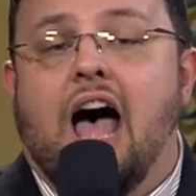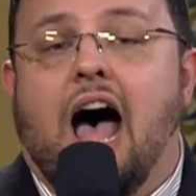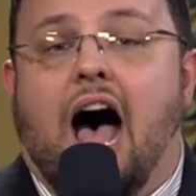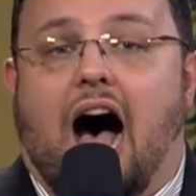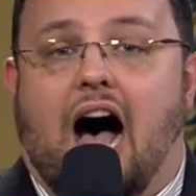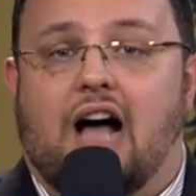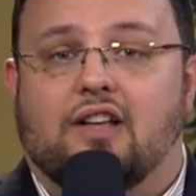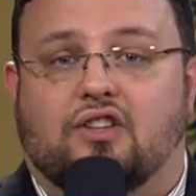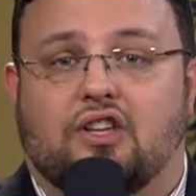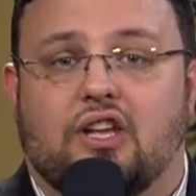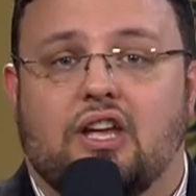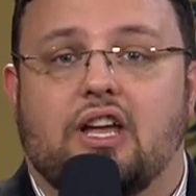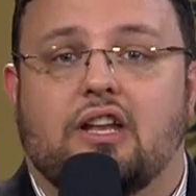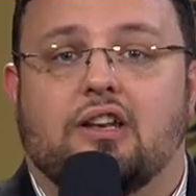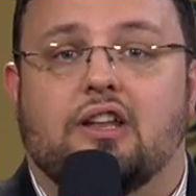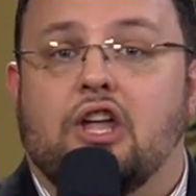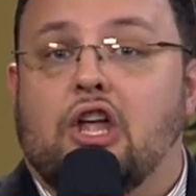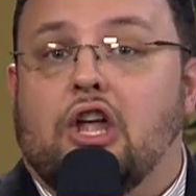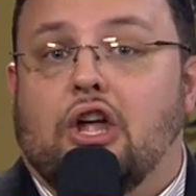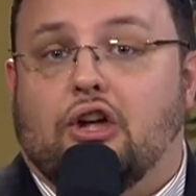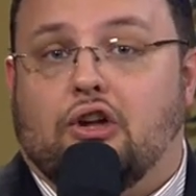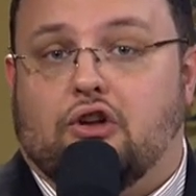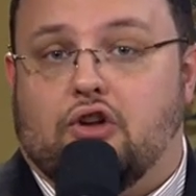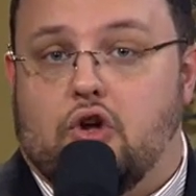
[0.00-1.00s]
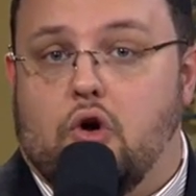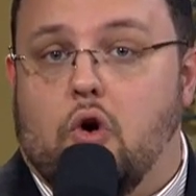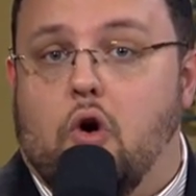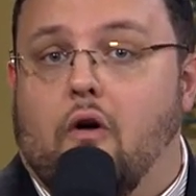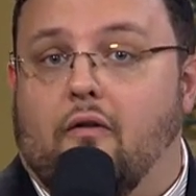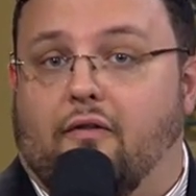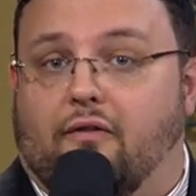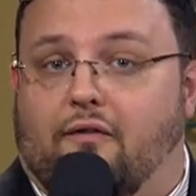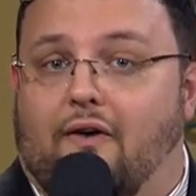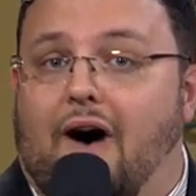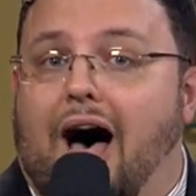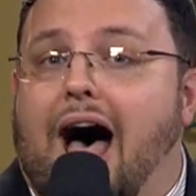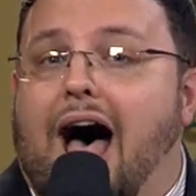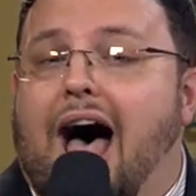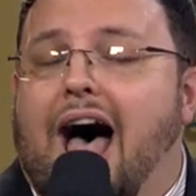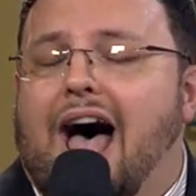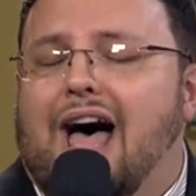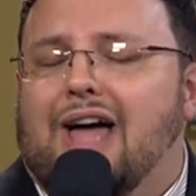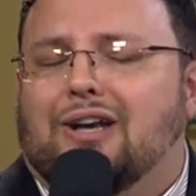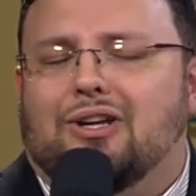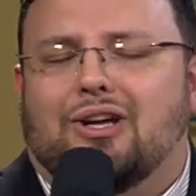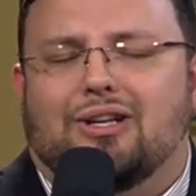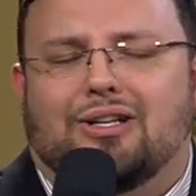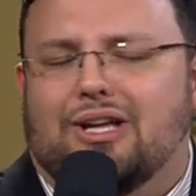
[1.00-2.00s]
I said, you'll
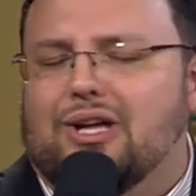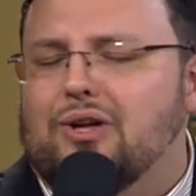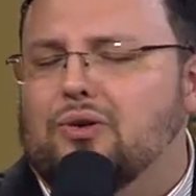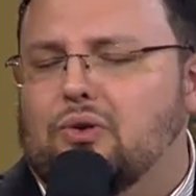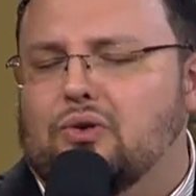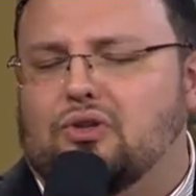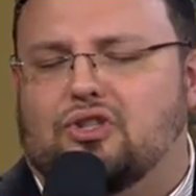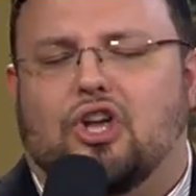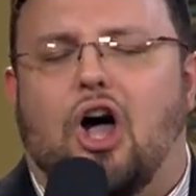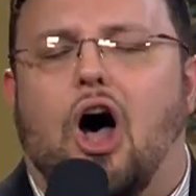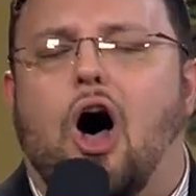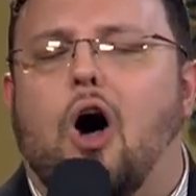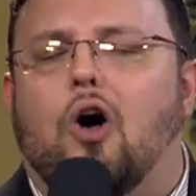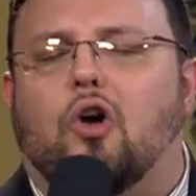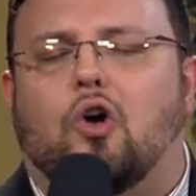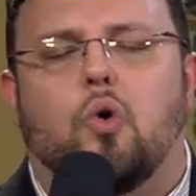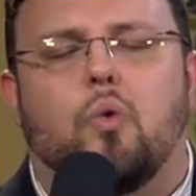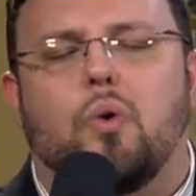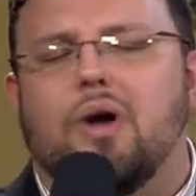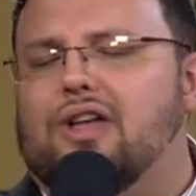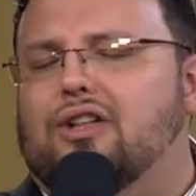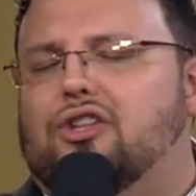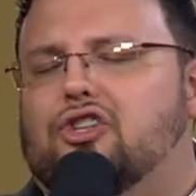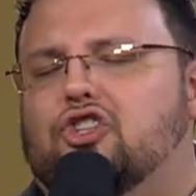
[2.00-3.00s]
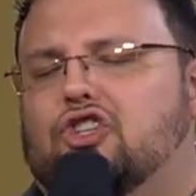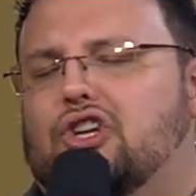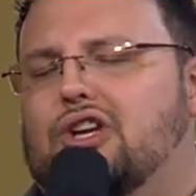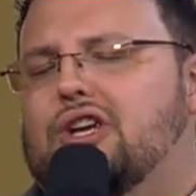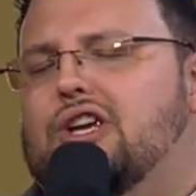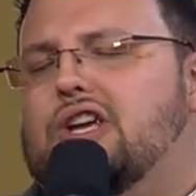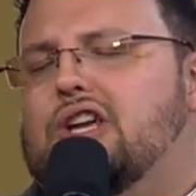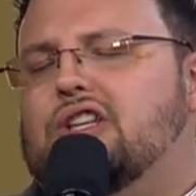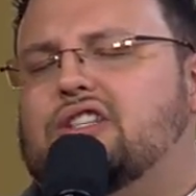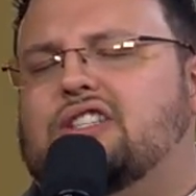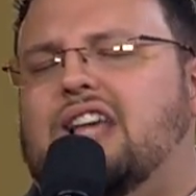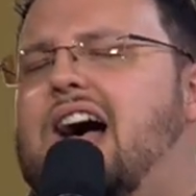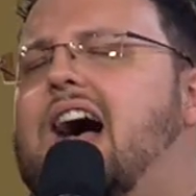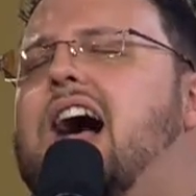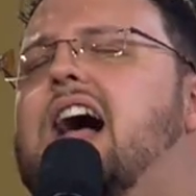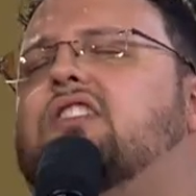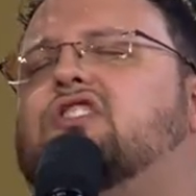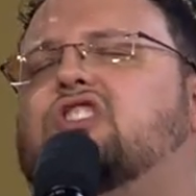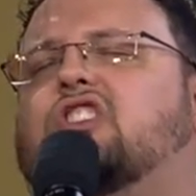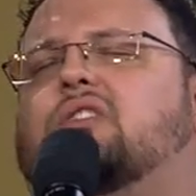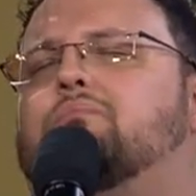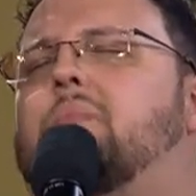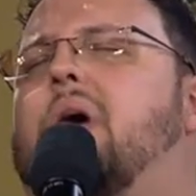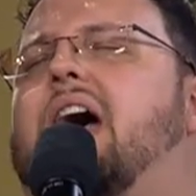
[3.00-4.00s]
find a little talk with
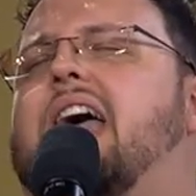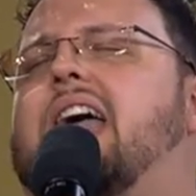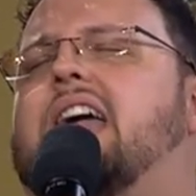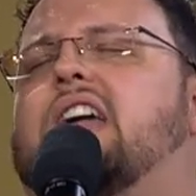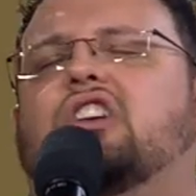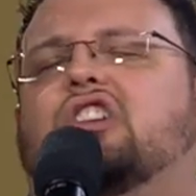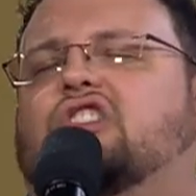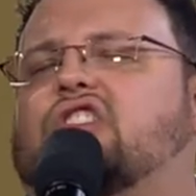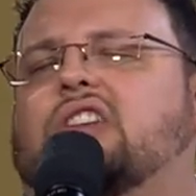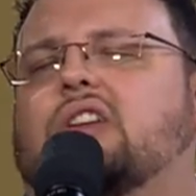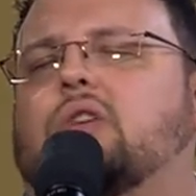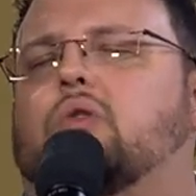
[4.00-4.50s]
Jesus makes it